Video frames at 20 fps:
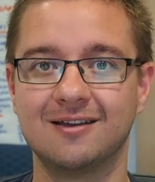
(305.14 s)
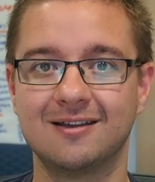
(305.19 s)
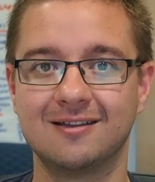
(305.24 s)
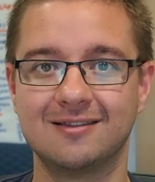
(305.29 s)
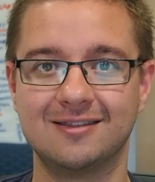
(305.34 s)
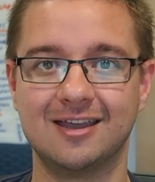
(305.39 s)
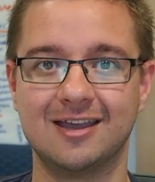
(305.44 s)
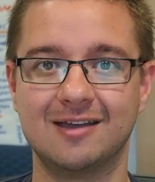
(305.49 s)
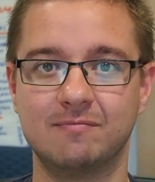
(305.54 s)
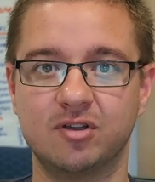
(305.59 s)

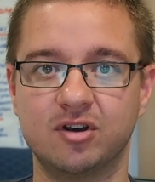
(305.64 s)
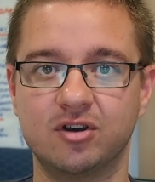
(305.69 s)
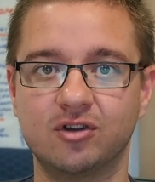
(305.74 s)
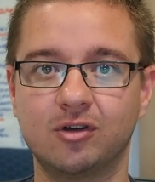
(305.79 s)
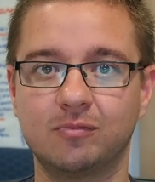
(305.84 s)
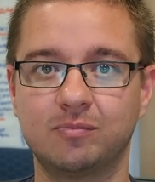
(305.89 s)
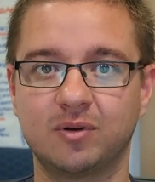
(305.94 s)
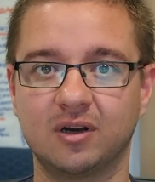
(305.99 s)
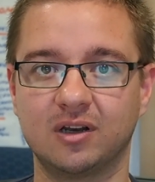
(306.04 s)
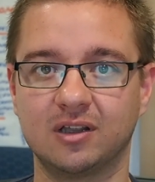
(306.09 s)
their
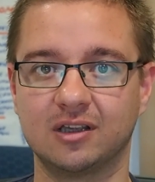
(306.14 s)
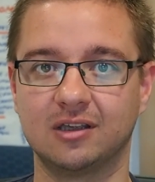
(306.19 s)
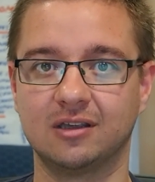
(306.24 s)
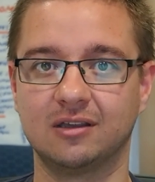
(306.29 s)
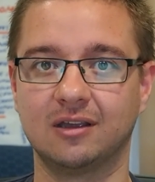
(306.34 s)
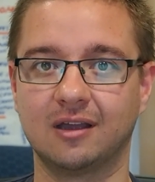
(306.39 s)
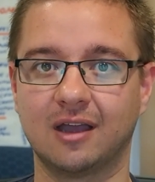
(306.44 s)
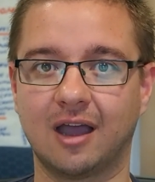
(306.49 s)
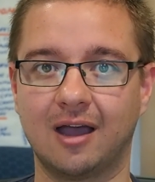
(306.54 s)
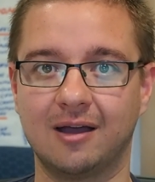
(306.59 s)

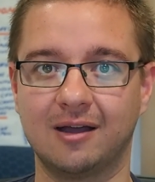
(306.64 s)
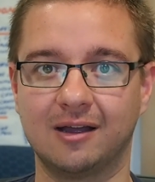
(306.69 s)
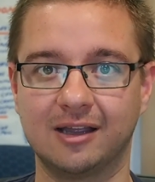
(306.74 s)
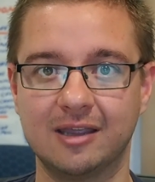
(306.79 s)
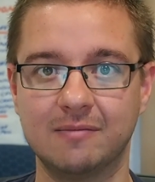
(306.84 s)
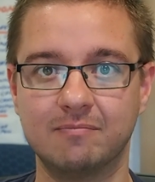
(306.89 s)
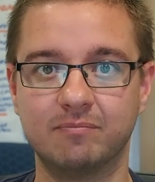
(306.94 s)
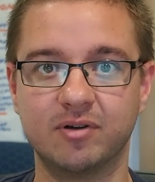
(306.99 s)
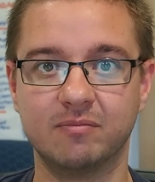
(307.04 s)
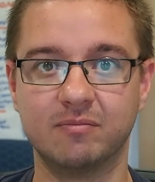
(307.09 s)
monopoly
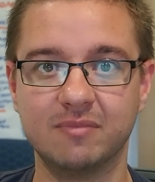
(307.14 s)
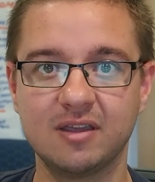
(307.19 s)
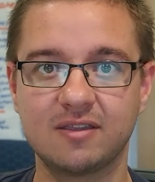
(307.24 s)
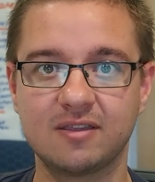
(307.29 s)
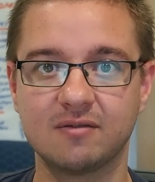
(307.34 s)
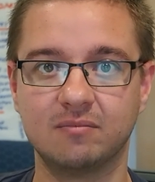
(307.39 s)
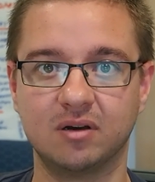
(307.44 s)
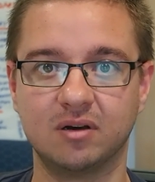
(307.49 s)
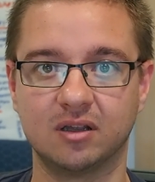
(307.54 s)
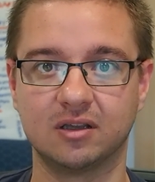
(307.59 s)

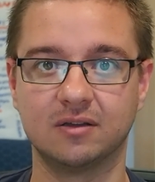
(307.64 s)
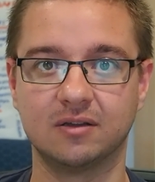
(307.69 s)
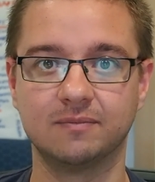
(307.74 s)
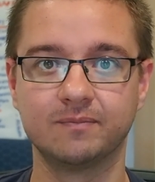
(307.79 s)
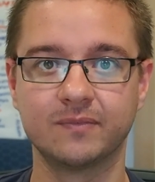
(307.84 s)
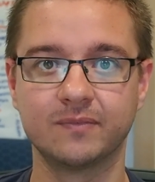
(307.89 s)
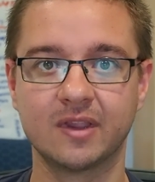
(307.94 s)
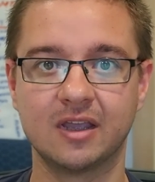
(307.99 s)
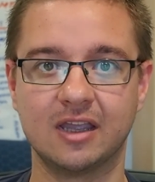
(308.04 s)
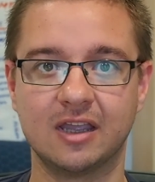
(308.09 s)
impermissibly
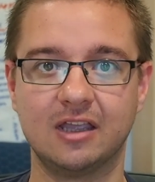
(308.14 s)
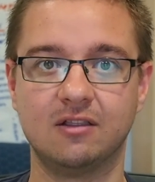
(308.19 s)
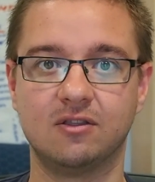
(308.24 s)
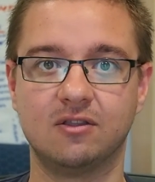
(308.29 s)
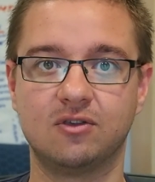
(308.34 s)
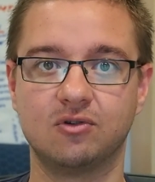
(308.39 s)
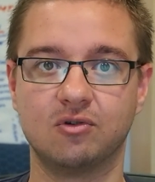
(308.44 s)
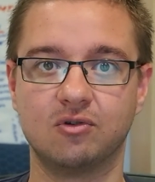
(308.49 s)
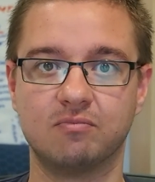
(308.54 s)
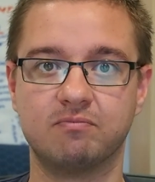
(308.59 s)

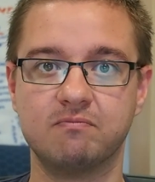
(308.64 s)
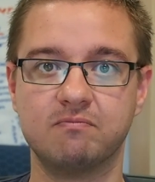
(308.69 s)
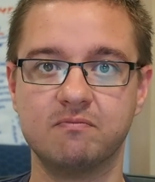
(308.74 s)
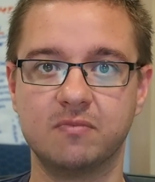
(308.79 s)
into,